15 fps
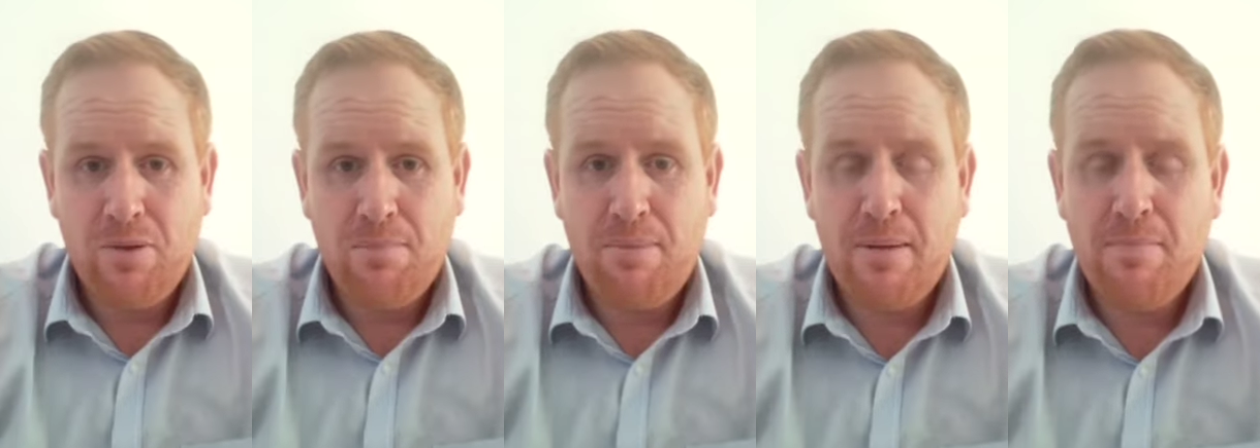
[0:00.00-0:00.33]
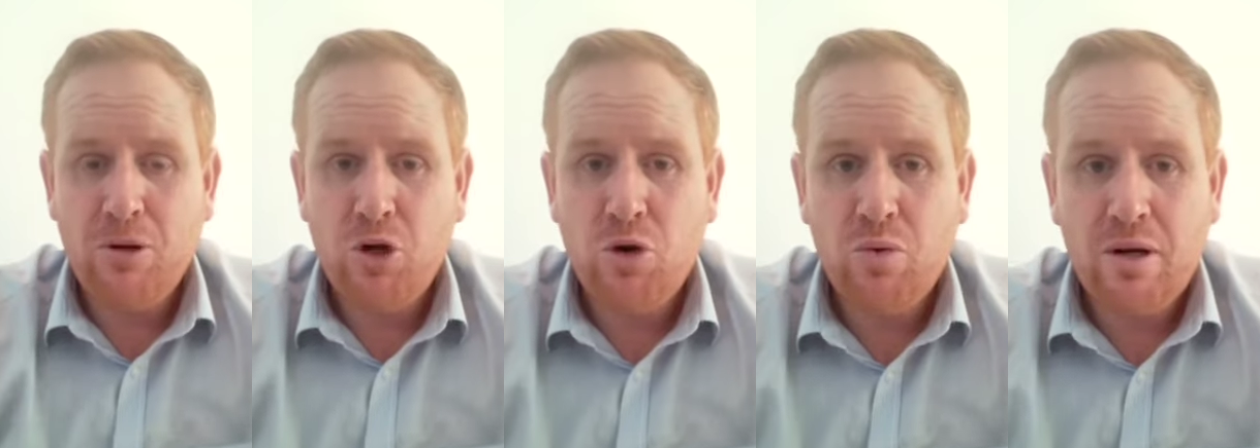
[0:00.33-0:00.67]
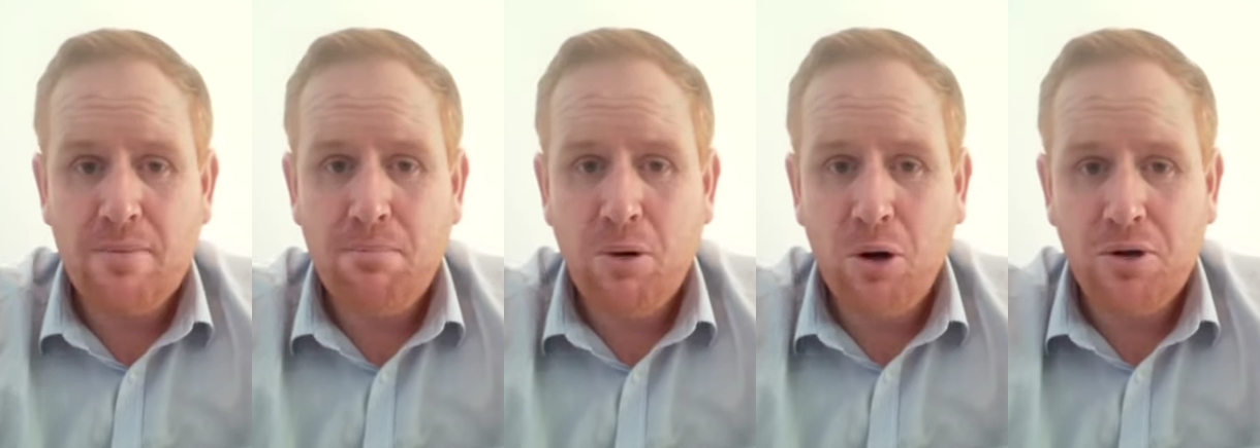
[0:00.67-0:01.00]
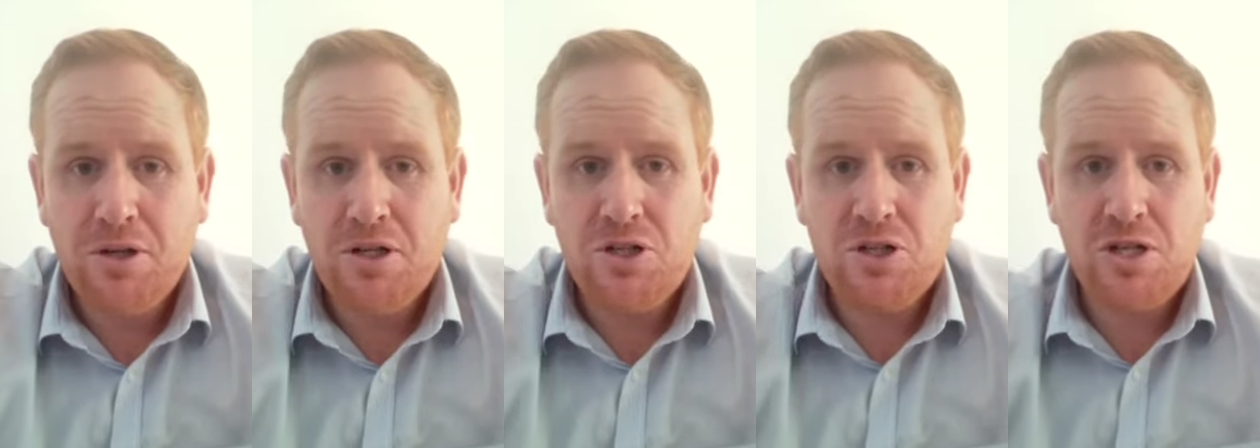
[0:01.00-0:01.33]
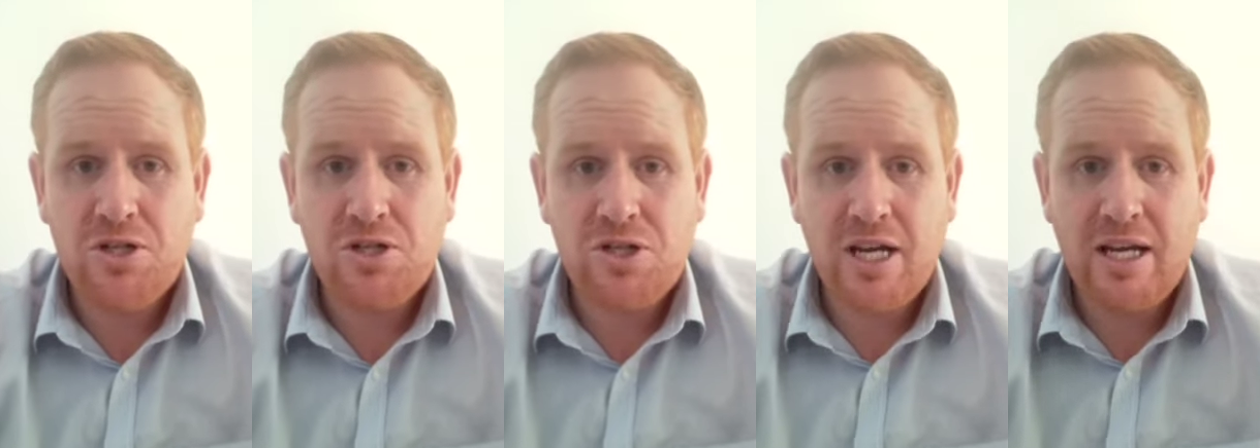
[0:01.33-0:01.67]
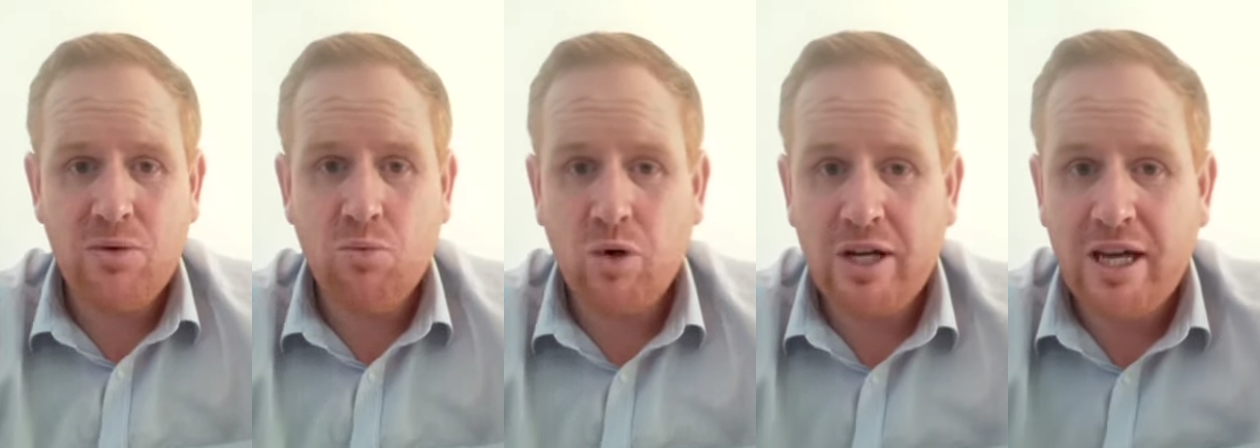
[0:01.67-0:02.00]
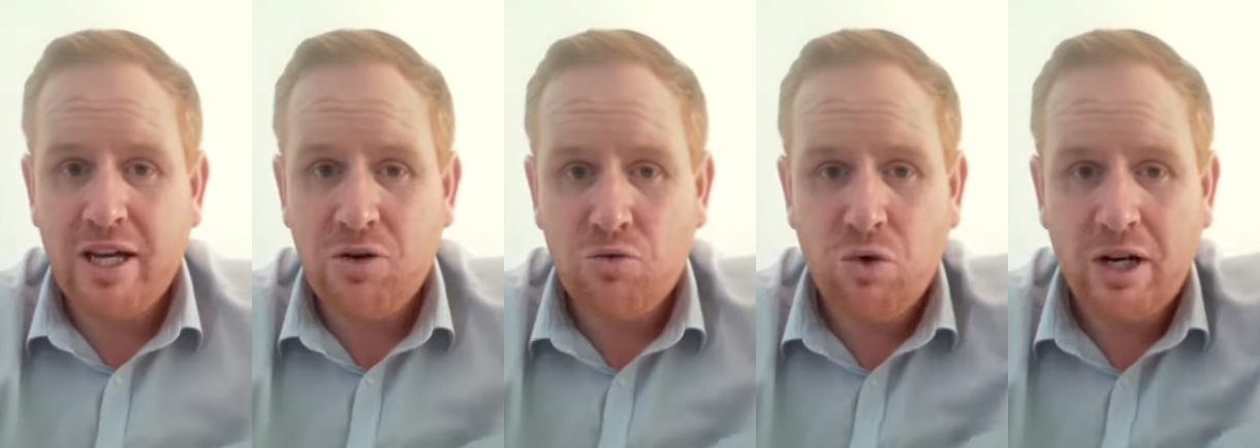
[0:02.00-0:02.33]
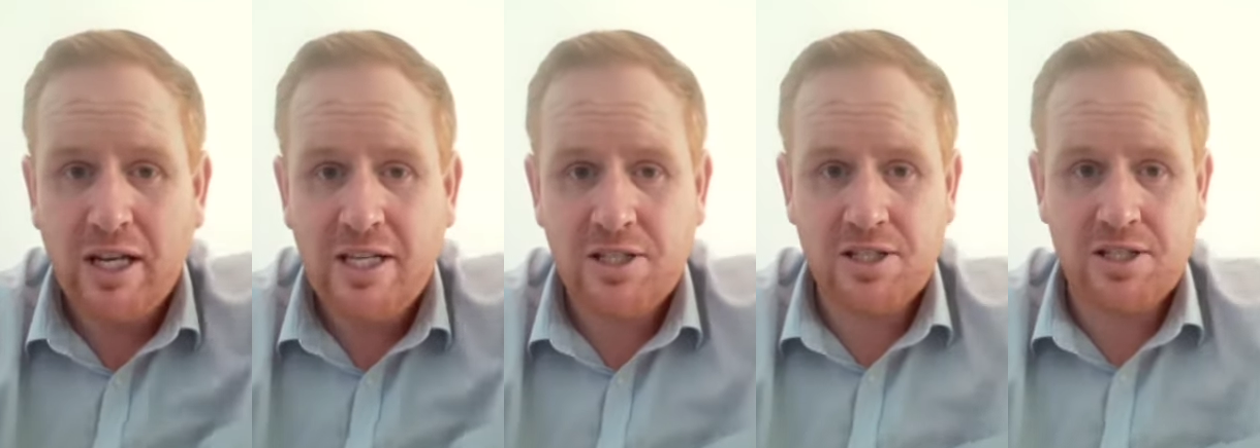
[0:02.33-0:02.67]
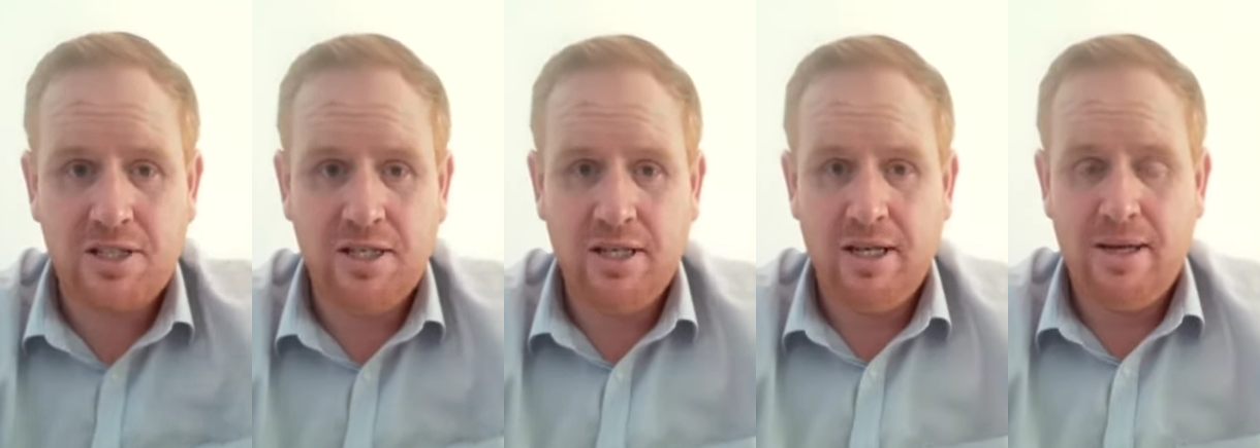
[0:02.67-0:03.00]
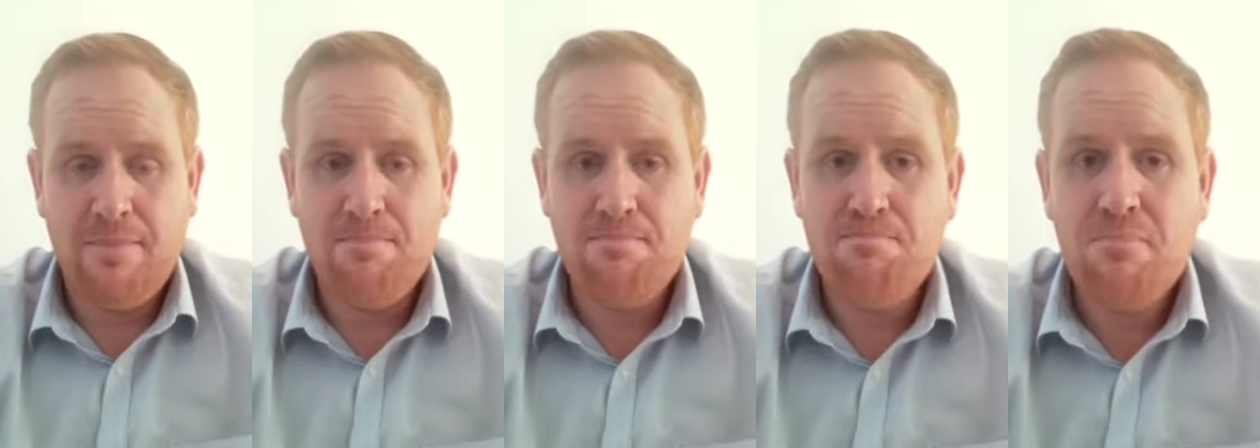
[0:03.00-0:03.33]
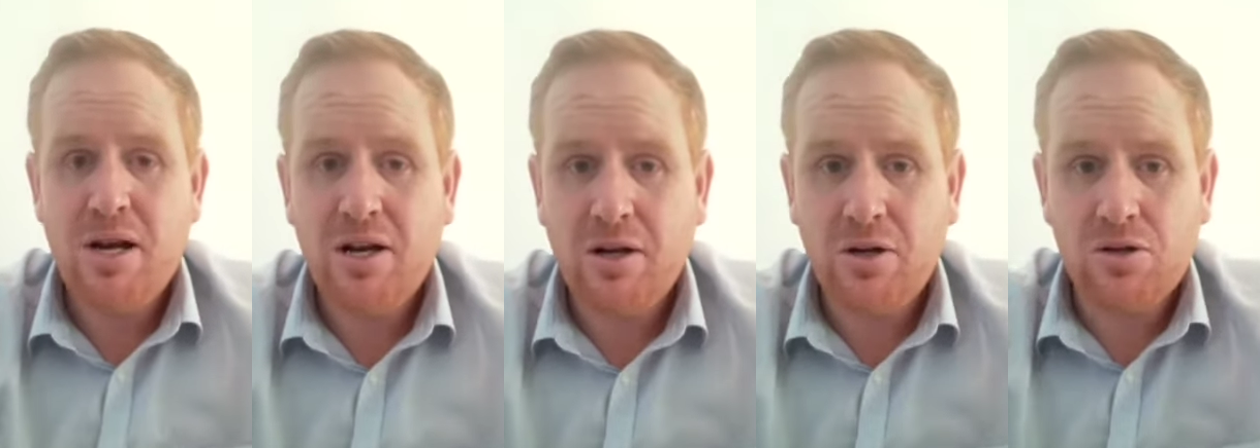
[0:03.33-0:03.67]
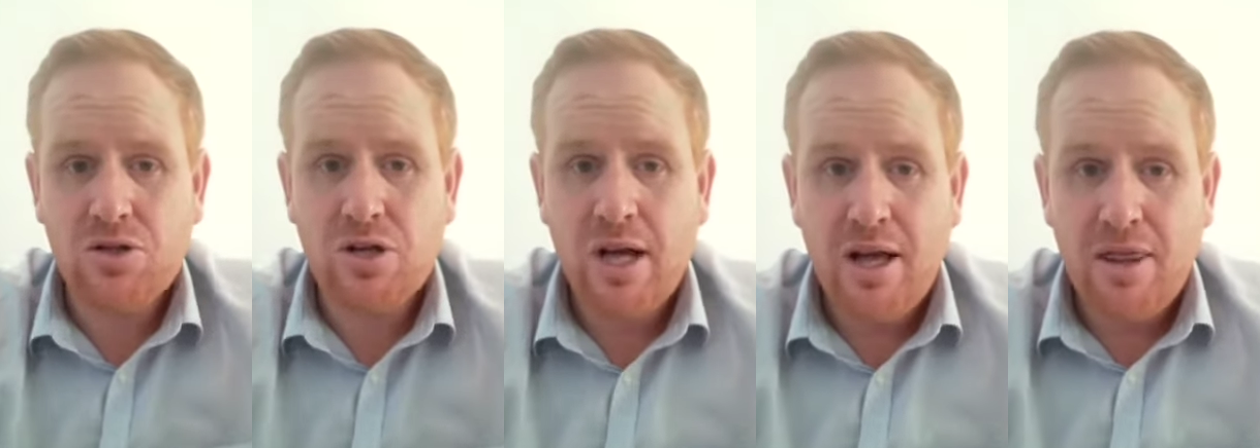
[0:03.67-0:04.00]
People who were in bondage to Satan were getting released miracles.